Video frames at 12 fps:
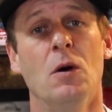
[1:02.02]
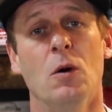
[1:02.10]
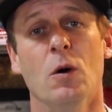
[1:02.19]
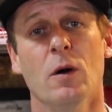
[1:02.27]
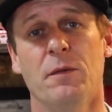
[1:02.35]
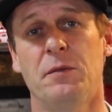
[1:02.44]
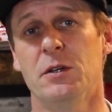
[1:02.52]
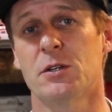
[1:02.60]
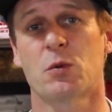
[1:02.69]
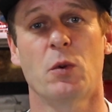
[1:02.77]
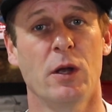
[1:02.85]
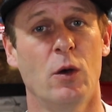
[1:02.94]
or if you
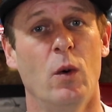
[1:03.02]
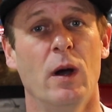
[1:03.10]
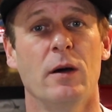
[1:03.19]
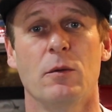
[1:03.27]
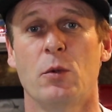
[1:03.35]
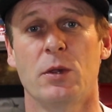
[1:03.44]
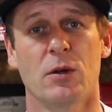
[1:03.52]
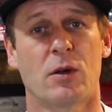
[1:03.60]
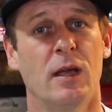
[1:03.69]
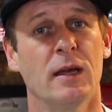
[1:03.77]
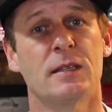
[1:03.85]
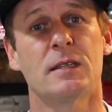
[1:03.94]
just want to go out with your
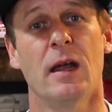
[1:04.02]
kids